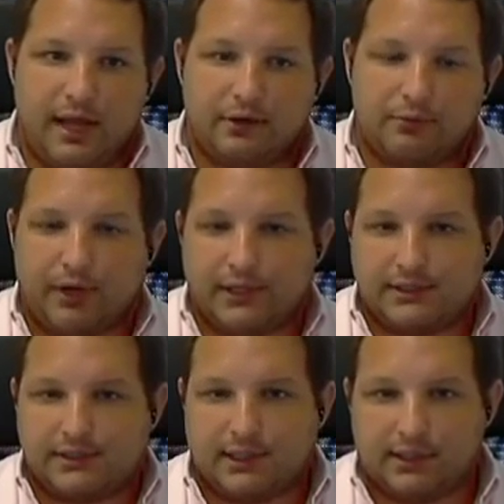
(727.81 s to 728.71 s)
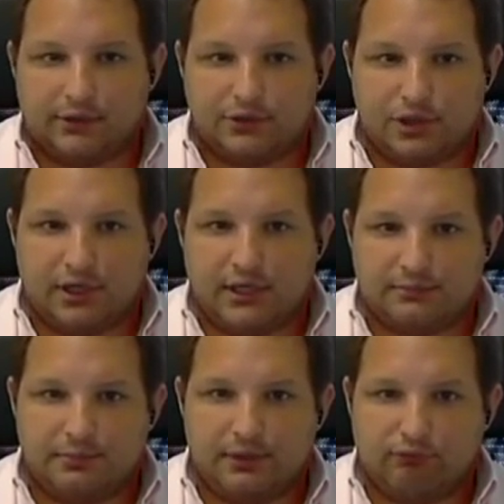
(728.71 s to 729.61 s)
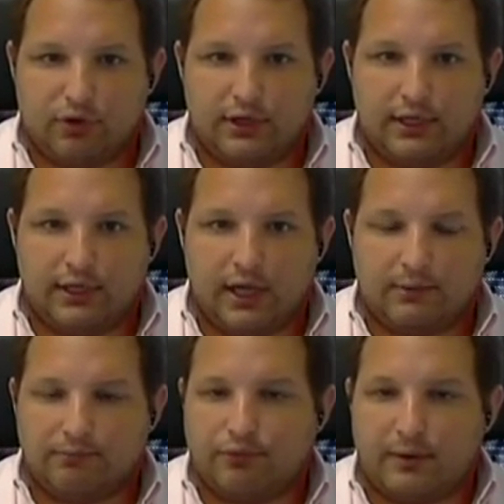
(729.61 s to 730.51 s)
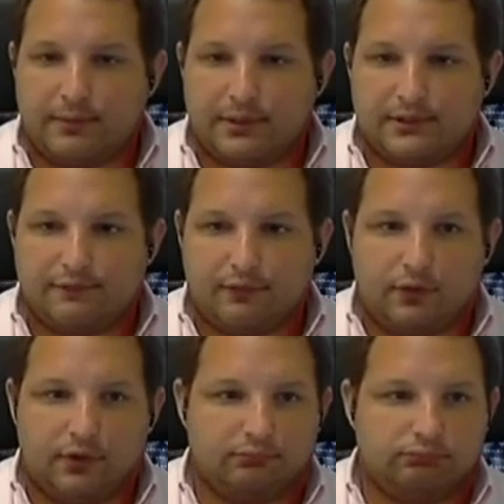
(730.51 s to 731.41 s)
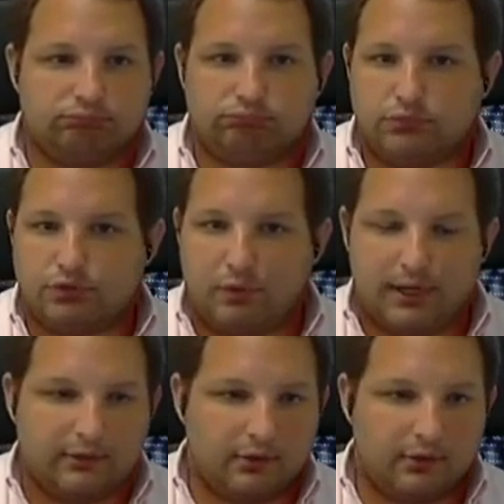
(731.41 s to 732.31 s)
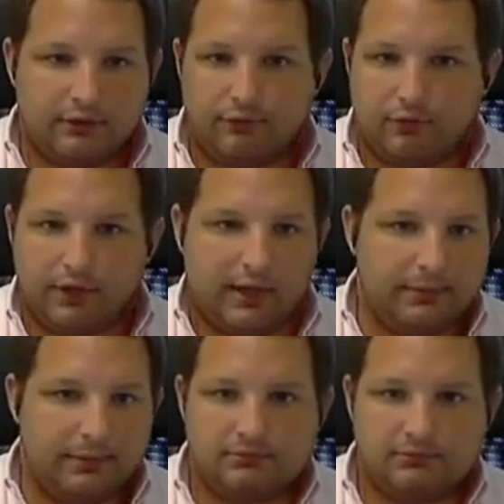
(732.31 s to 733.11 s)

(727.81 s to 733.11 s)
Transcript: enterprise technology has been running on premise for 20, 30, 40,